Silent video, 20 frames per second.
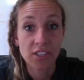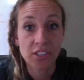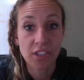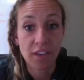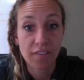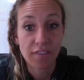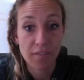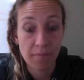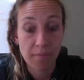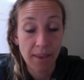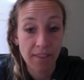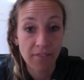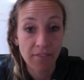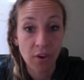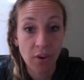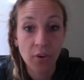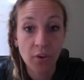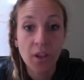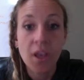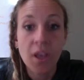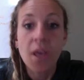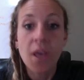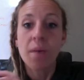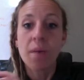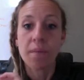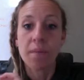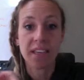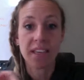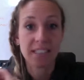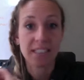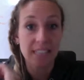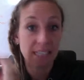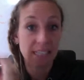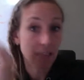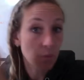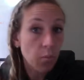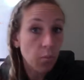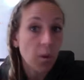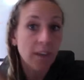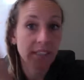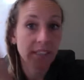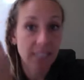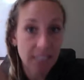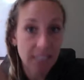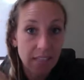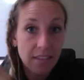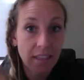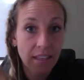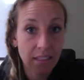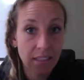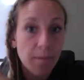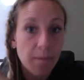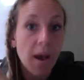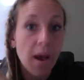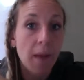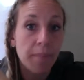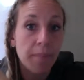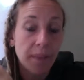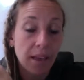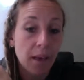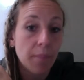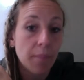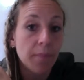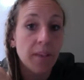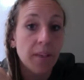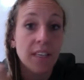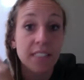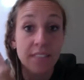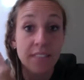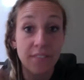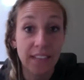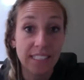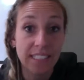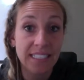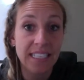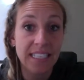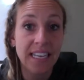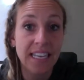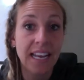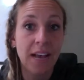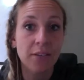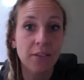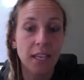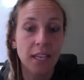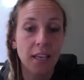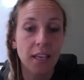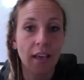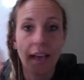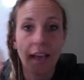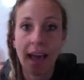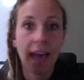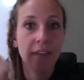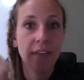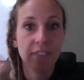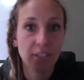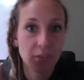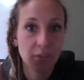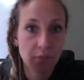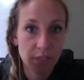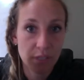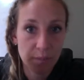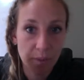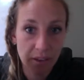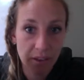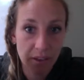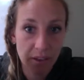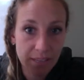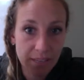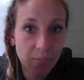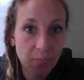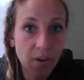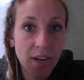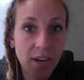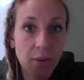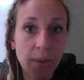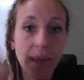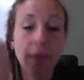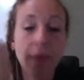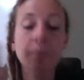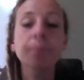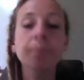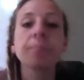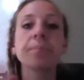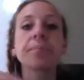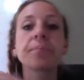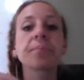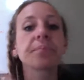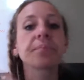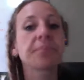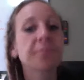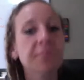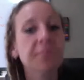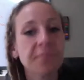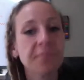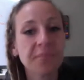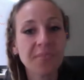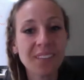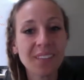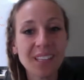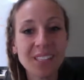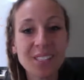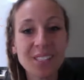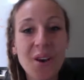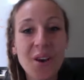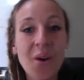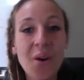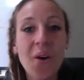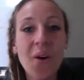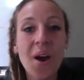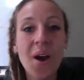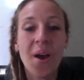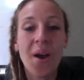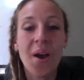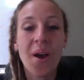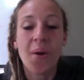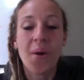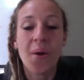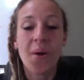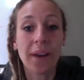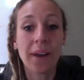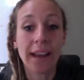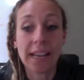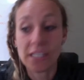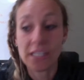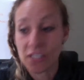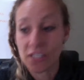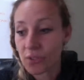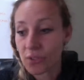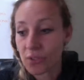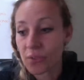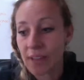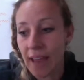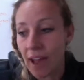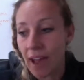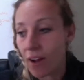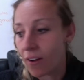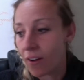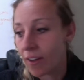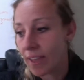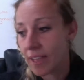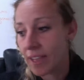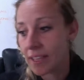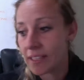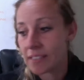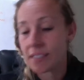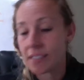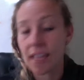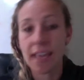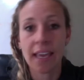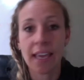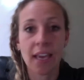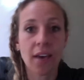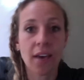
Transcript: off of my phone because I didn't want to see things popping up. Because if I did, I was like having to respond to them right away. So what I do now is like